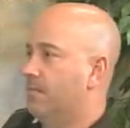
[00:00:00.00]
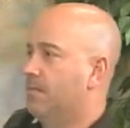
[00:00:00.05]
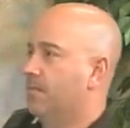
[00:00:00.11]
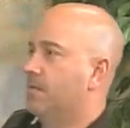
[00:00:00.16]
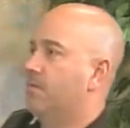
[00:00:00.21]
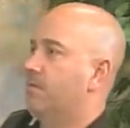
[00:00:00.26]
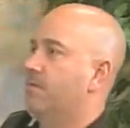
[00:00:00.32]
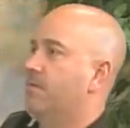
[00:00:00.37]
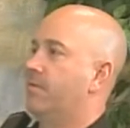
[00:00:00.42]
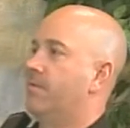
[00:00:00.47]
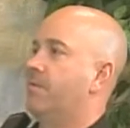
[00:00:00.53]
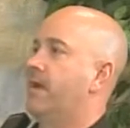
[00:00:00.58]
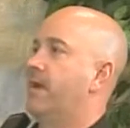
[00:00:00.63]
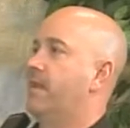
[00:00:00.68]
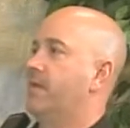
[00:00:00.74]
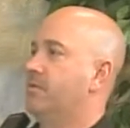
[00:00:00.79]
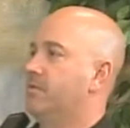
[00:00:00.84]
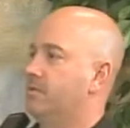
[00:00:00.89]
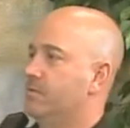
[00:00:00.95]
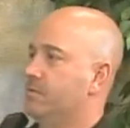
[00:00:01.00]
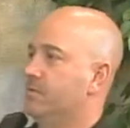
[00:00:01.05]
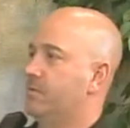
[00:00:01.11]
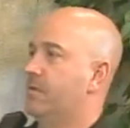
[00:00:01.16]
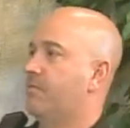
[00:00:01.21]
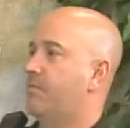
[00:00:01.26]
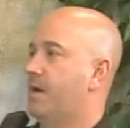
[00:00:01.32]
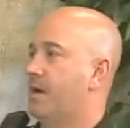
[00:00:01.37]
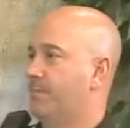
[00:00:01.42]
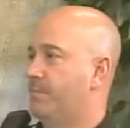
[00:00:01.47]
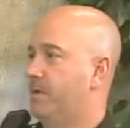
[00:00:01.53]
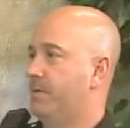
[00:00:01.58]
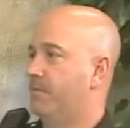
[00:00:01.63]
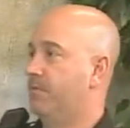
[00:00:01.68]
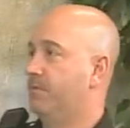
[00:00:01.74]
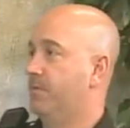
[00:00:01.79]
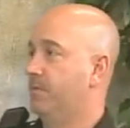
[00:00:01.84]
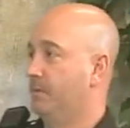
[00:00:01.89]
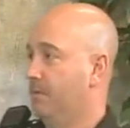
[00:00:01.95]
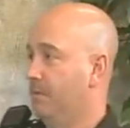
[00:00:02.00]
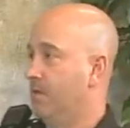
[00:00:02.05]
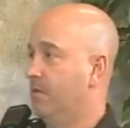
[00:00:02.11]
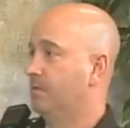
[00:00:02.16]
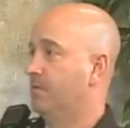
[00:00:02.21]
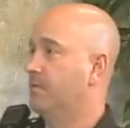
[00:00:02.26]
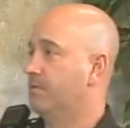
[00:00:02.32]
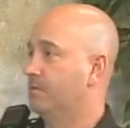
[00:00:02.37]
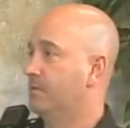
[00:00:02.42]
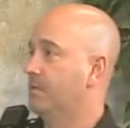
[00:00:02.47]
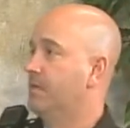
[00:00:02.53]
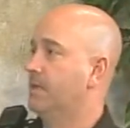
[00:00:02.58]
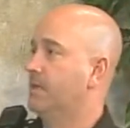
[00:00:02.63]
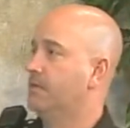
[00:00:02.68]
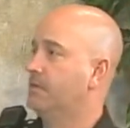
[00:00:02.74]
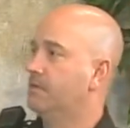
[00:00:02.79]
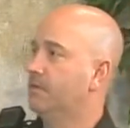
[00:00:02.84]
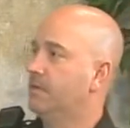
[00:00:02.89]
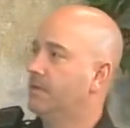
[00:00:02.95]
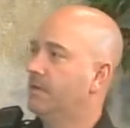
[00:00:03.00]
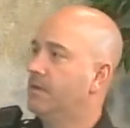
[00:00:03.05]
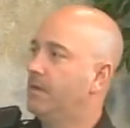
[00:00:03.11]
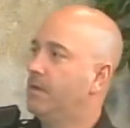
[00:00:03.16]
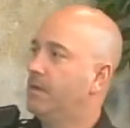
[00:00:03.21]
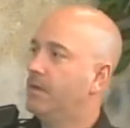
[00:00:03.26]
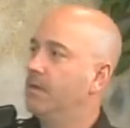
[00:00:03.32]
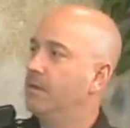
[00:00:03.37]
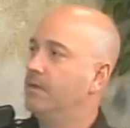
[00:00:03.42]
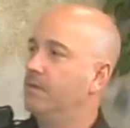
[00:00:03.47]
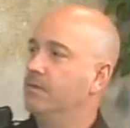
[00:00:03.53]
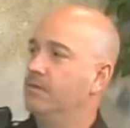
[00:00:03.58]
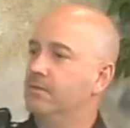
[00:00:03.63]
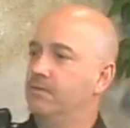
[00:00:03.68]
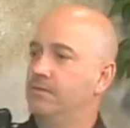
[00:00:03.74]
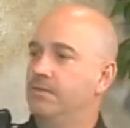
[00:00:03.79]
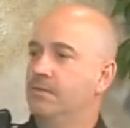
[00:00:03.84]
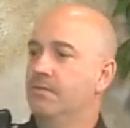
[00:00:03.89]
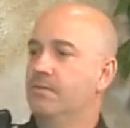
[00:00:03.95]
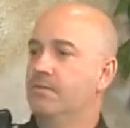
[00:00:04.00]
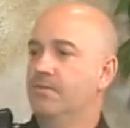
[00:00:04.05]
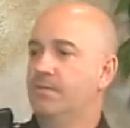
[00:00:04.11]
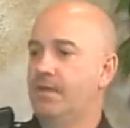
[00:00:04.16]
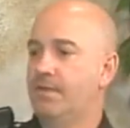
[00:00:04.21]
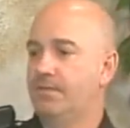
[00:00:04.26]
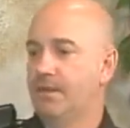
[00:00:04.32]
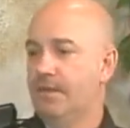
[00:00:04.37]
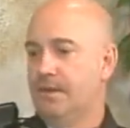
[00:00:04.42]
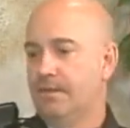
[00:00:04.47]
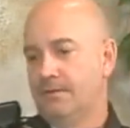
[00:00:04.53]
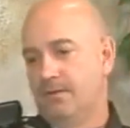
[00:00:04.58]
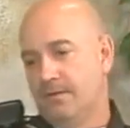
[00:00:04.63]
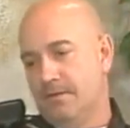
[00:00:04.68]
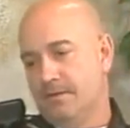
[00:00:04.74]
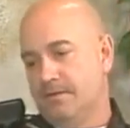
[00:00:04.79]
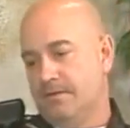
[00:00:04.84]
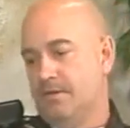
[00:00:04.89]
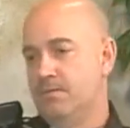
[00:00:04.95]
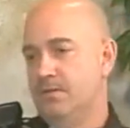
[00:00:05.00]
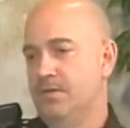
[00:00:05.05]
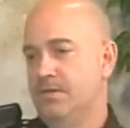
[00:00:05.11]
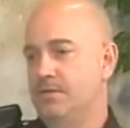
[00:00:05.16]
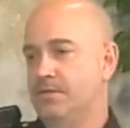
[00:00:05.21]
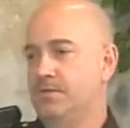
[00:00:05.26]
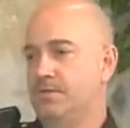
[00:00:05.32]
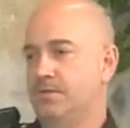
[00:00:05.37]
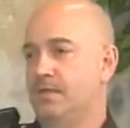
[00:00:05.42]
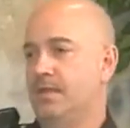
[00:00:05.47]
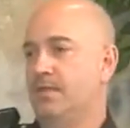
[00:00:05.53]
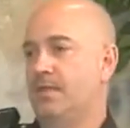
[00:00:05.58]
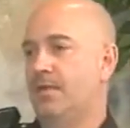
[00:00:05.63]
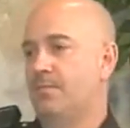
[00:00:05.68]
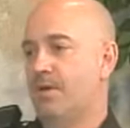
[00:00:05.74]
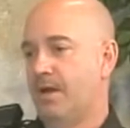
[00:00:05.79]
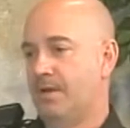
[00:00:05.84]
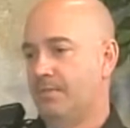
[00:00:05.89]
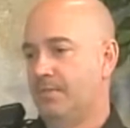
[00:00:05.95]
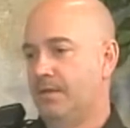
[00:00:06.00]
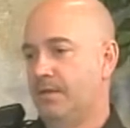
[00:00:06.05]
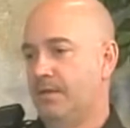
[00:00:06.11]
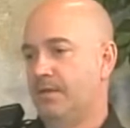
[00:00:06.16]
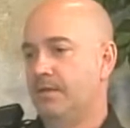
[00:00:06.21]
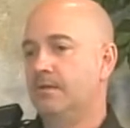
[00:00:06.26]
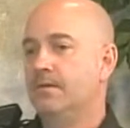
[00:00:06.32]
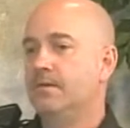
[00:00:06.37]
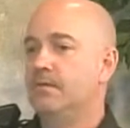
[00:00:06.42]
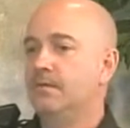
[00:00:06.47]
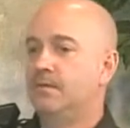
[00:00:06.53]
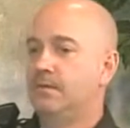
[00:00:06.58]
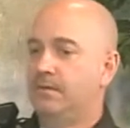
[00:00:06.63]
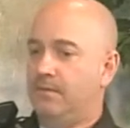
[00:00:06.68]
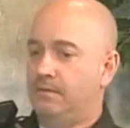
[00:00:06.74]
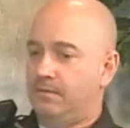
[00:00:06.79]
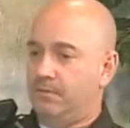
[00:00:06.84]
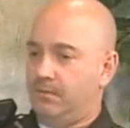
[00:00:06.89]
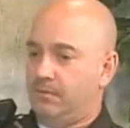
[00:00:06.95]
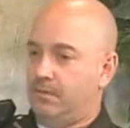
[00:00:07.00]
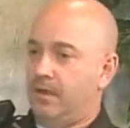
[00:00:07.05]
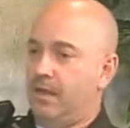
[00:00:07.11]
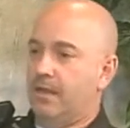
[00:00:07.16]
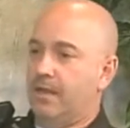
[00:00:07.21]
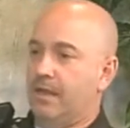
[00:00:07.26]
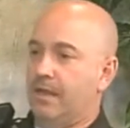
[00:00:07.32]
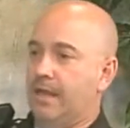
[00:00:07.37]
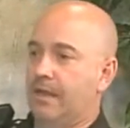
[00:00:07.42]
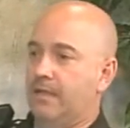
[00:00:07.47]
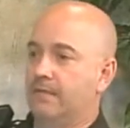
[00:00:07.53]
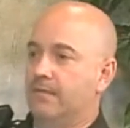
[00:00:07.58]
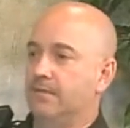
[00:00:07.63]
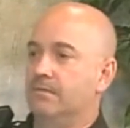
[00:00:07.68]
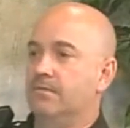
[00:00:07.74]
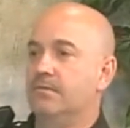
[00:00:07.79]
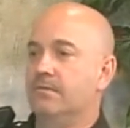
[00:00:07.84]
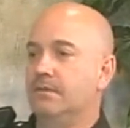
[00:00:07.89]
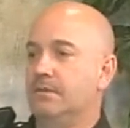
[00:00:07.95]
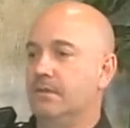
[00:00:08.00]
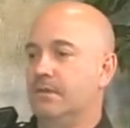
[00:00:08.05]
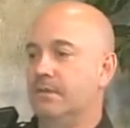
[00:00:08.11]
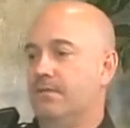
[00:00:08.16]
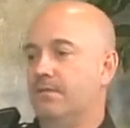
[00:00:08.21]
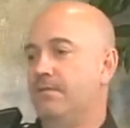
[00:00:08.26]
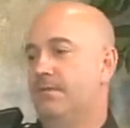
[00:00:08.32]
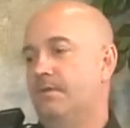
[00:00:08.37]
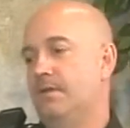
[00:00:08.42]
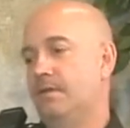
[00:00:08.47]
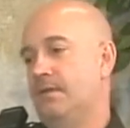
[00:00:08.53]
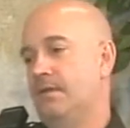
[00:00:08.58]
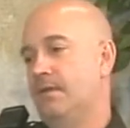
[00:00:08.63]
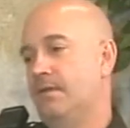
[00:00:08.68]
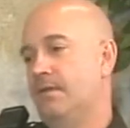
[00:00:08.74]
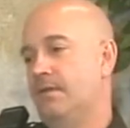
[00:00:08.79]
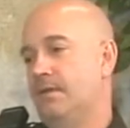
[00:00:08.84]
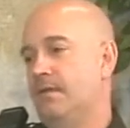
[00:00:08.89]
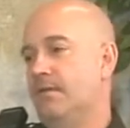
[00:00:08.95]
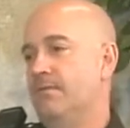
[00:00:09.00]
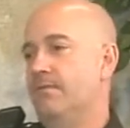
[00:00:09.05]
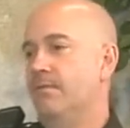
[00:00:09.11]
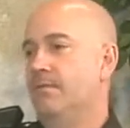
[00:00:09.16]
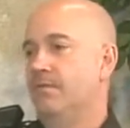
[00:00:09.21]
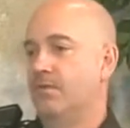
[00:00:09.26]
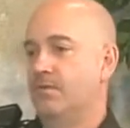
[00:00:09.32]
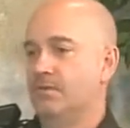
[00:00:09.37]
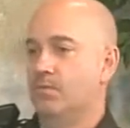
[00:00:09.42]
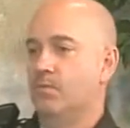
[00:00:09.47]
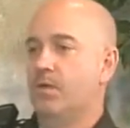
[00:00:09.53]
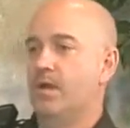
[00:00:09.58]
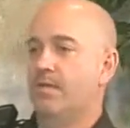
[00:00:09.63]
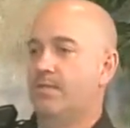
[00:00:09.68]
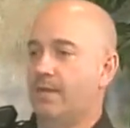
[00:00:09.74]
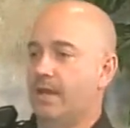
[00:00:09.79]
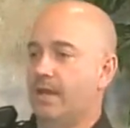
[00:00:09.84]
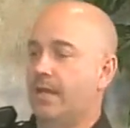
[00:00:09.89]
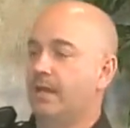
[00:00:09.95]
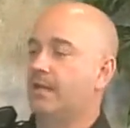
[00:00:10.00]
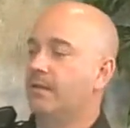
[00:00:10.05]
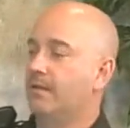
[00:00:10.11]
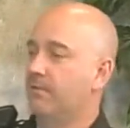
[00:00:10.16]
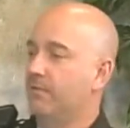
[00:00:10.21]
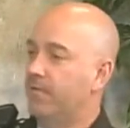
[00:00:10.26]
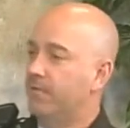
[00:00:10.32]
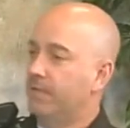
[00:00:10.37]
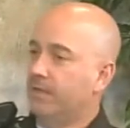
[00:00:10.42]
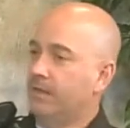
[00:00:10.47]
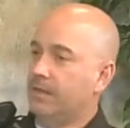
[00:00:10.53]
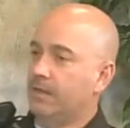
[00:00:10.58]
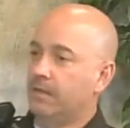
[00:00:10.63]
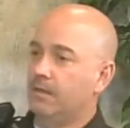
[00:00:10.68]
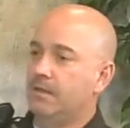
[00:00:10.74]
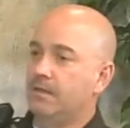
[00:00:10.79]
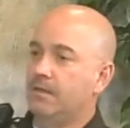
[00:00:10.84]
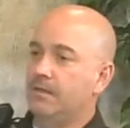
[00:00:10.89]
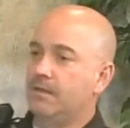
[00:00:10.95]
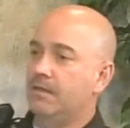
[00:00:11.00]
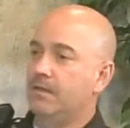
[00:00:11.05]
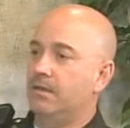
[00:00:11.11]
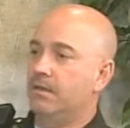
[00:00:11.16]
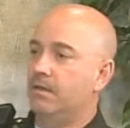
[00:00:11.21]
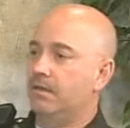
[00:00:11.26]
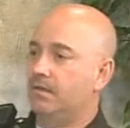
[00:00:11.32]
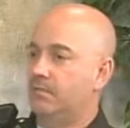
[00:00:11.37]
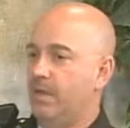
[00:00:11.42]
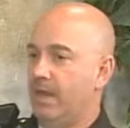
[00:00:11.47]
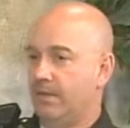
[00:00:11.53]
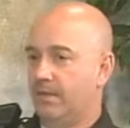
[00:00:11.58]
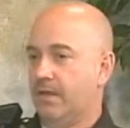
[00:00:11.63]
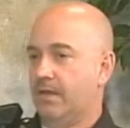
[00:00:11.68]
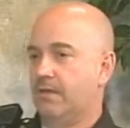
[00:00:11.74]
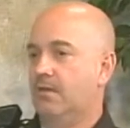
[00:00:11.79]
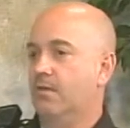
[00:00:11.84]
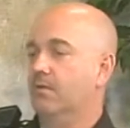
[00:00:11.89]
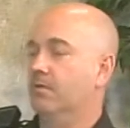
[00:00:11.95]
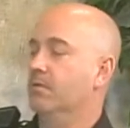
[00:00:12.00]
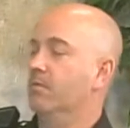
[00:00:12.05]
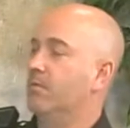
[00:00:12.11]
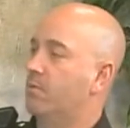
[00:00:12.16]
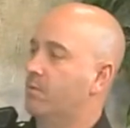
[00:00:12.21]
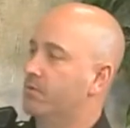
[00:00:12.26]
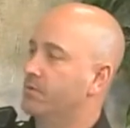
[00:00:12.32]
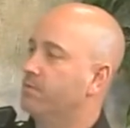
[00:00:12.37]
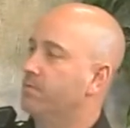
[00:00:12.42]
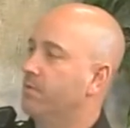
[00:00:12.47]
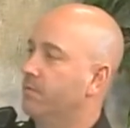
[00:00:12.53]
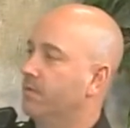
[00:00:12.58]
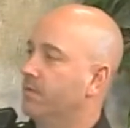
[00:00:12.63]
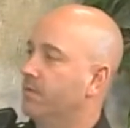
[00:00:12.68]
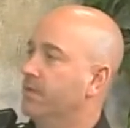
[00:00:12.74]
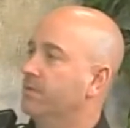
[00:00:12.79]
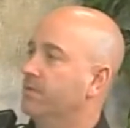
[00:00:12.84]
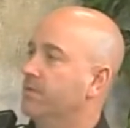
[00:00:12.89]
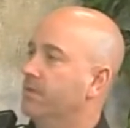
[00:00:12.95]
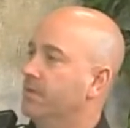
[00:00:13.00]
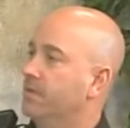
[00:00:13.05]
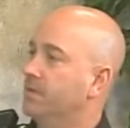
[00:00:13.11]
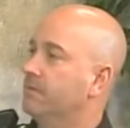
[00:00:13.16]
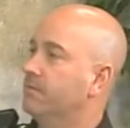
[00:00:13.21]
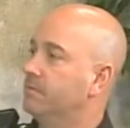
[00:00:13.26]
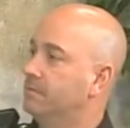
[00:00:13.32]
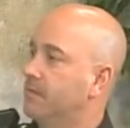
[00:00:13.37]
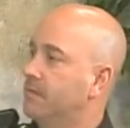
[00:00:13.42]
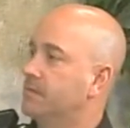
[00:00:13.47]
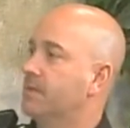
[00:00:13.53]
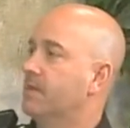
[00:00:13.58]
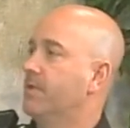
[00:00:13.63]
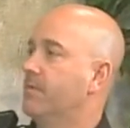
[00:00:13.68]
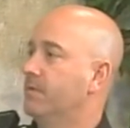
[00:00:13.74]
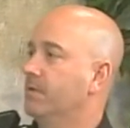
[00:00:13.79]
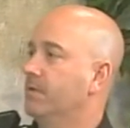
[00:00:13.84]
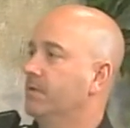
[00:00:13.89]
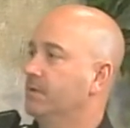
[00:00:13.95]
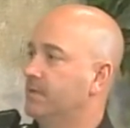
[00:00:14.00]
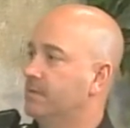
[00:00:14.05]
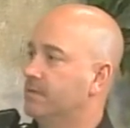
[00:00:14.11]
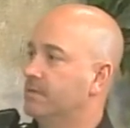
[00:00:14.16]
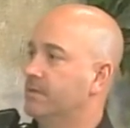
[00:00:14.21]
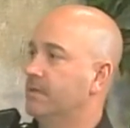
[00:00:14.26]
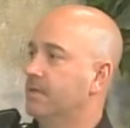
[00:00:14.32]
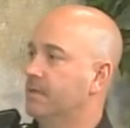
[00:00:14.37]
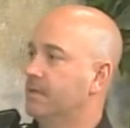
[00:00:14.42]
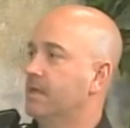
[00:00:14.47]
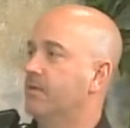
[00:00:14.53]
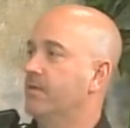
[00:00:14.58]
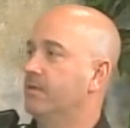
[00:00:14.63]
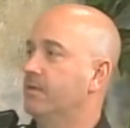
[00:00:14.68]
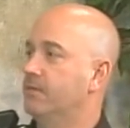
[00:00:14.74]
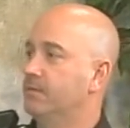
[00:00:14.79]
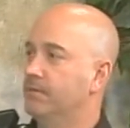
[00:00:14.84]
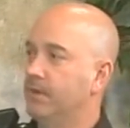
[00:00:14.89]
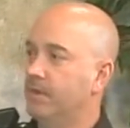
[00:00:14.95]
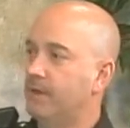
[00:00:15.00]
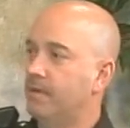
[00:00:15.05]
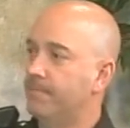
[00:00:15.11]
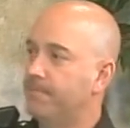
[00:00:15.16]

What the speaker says: with a lot of issues that pop up along those lines. Is, you know, if they've got some issues that they might be trying to handle, and if there's a way that I can intervene and to make that go a little more smoothly, well, then that's how I do that.